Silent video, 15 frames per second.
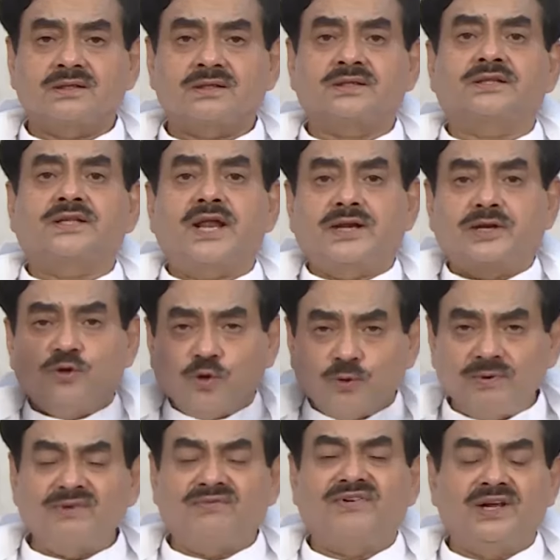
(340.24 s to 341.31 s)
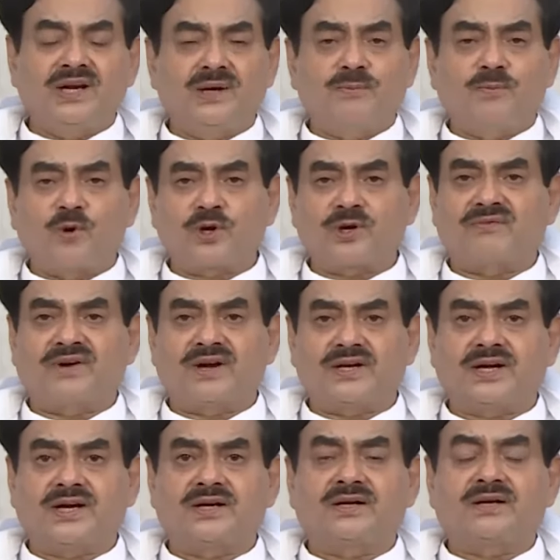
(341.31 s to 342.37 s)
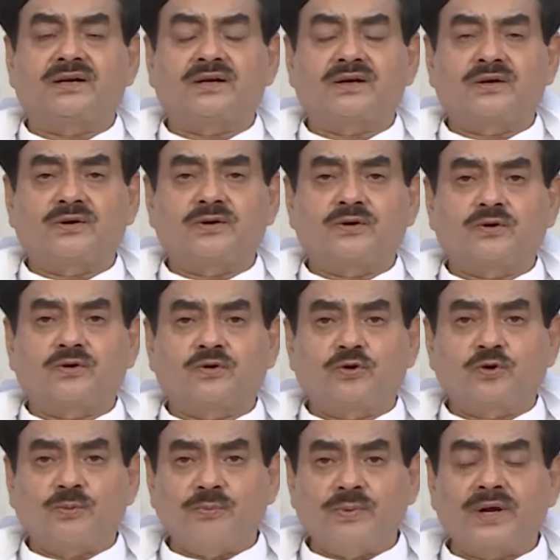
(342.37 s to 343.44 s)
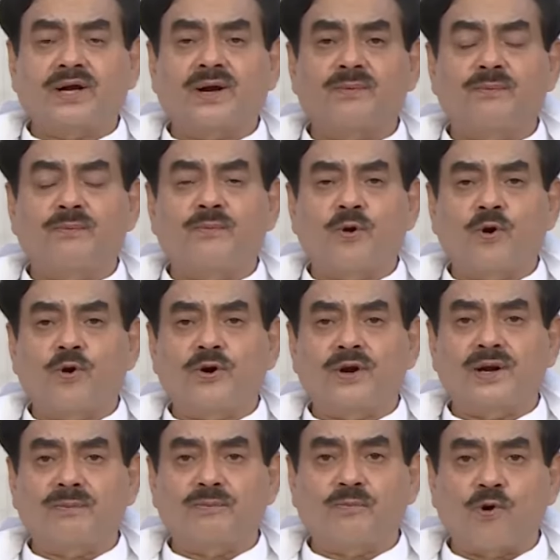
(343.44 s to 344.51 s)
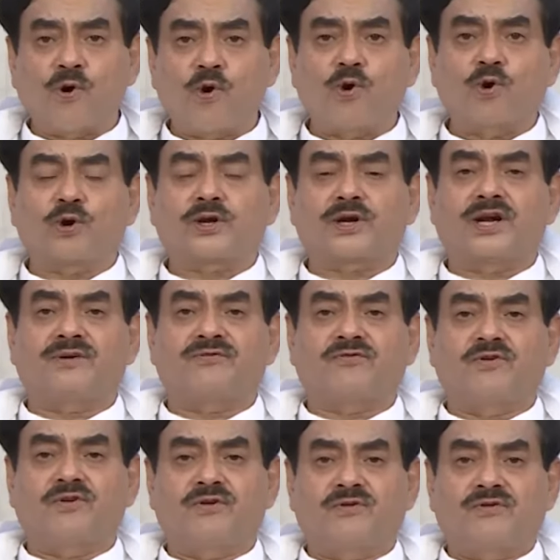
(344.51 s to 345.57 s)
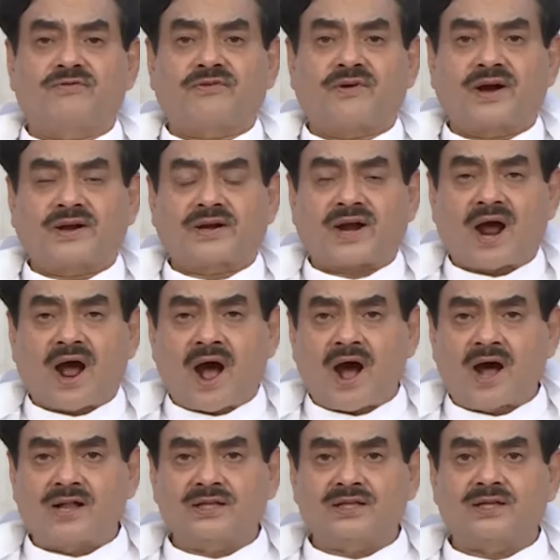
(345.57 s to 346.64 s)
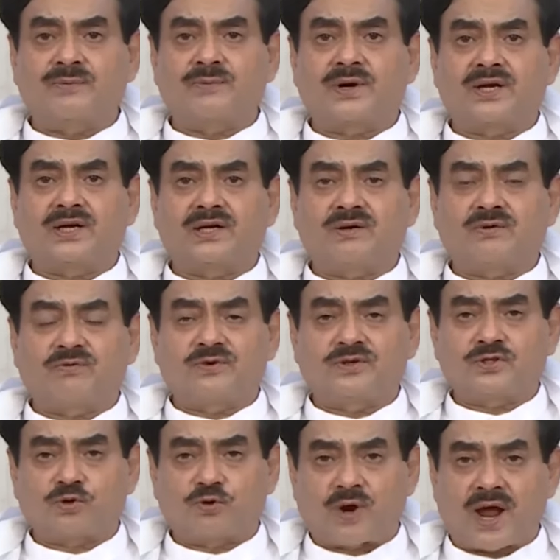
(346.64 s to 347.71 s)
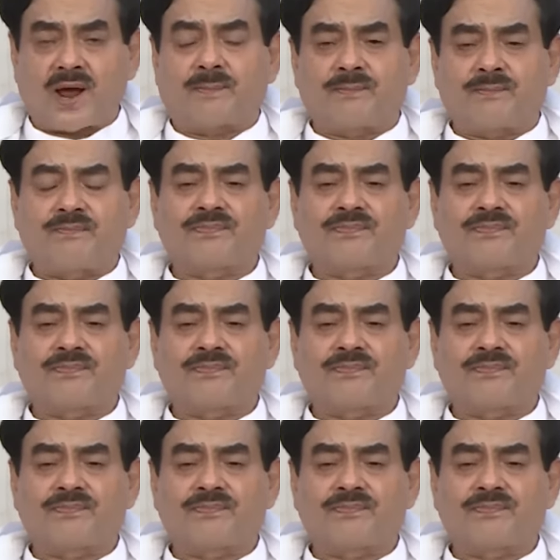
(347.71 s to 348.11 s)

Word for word: then you will feel motivated to become more and more grateful for all the money which you have.